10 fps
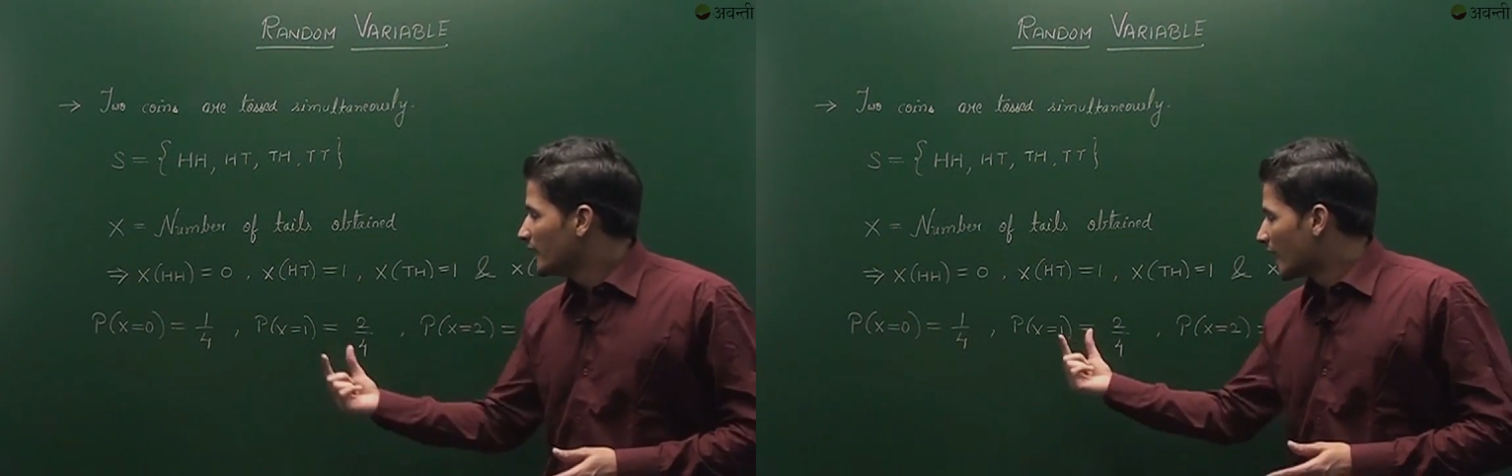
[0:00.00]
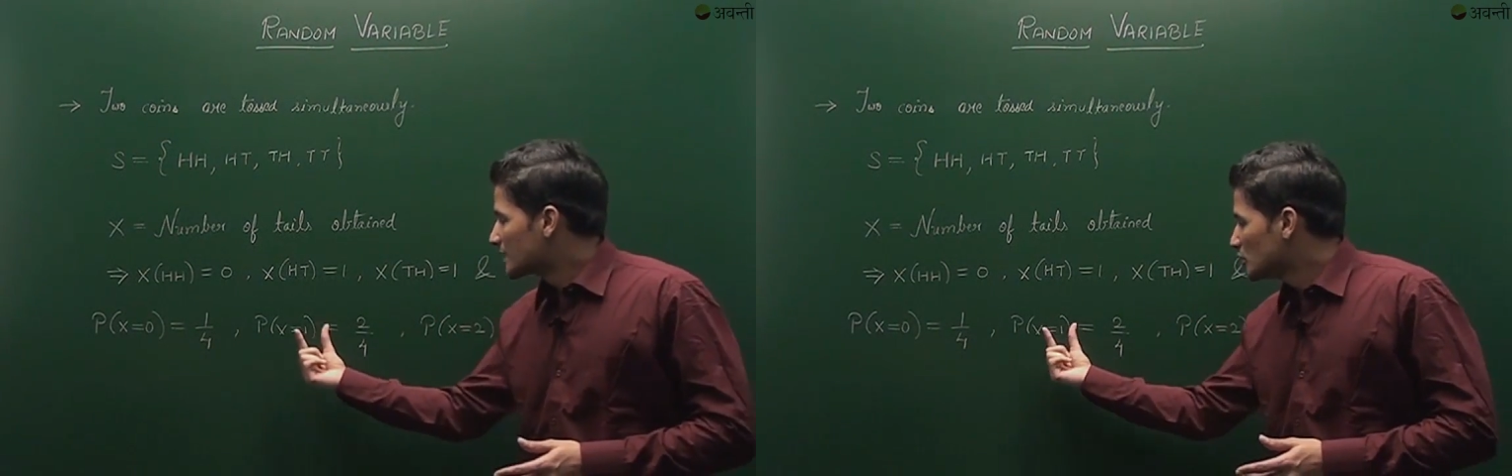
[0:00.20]

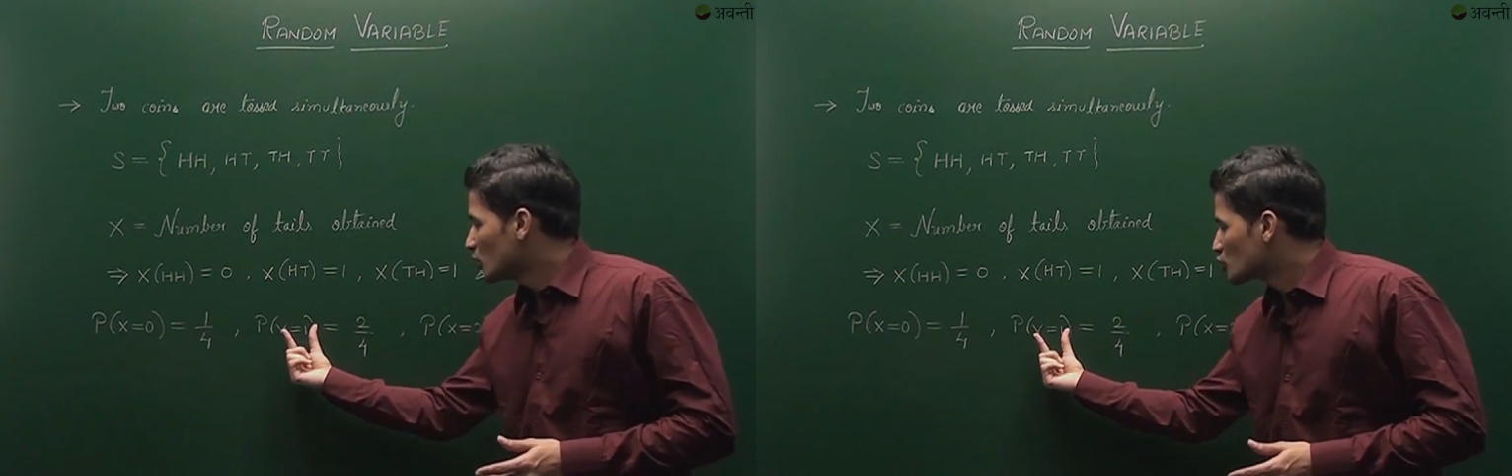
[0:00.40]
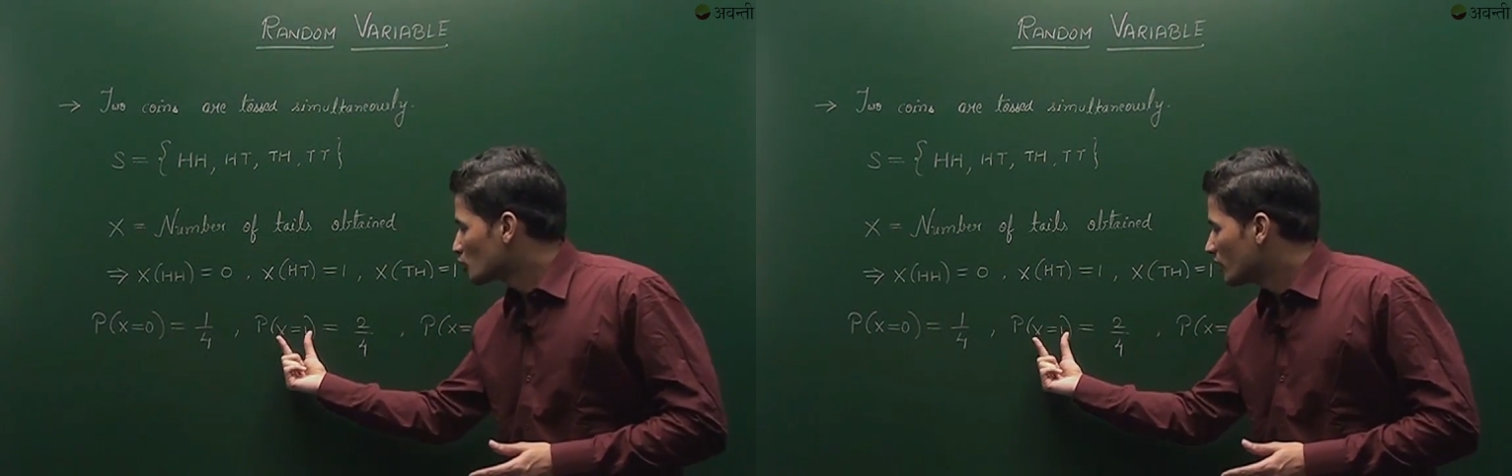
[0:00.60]
X
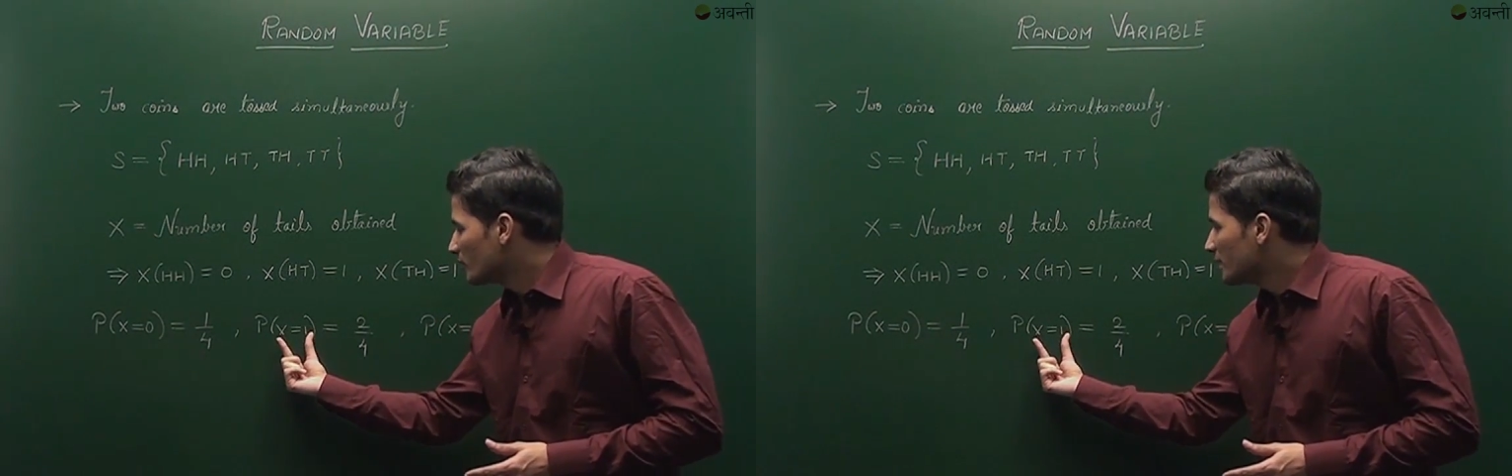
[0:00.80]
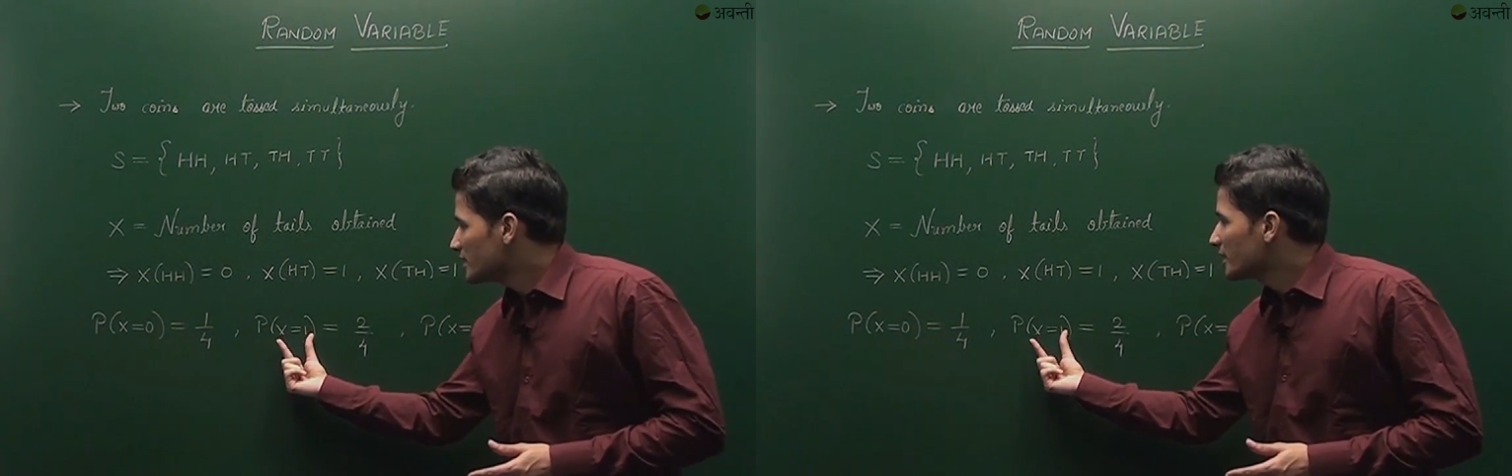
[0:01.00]
equals to
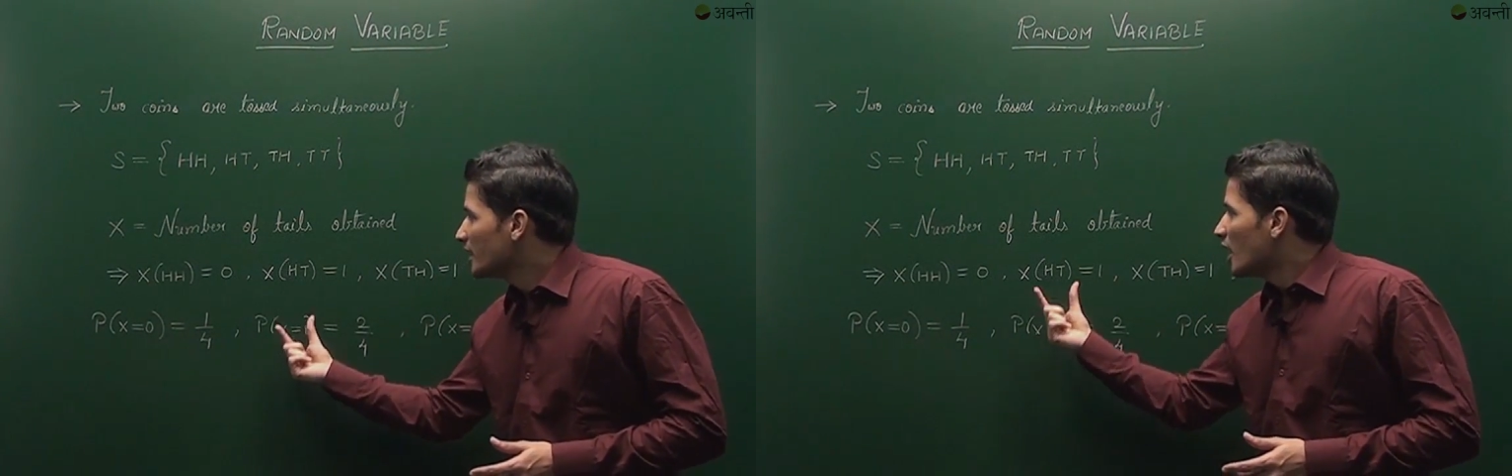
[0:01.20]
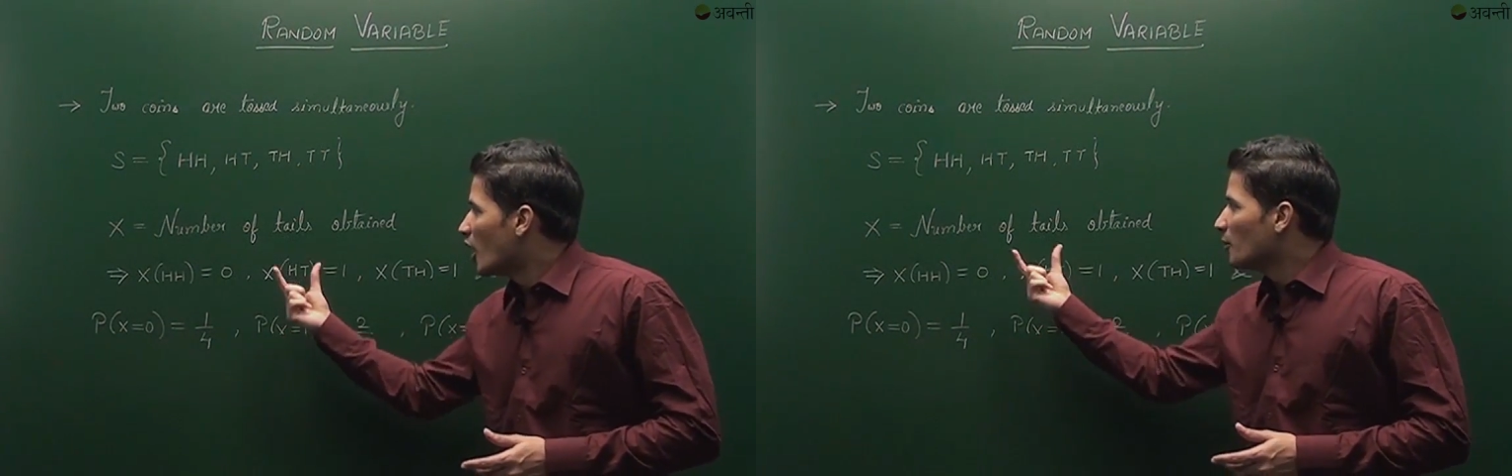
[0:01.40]
1 means
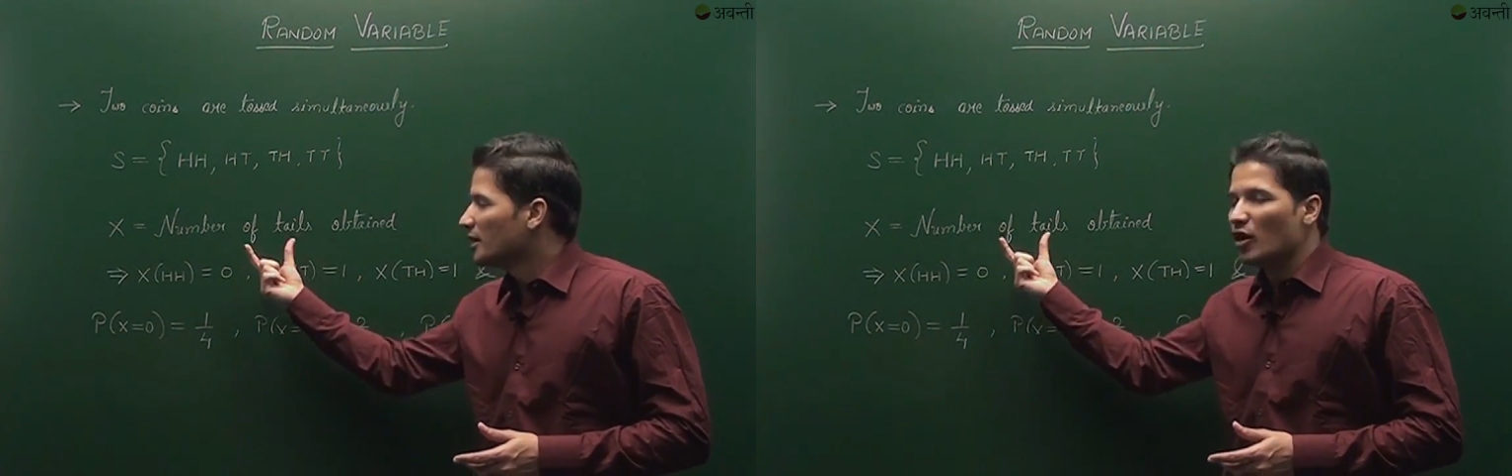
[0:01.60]
how many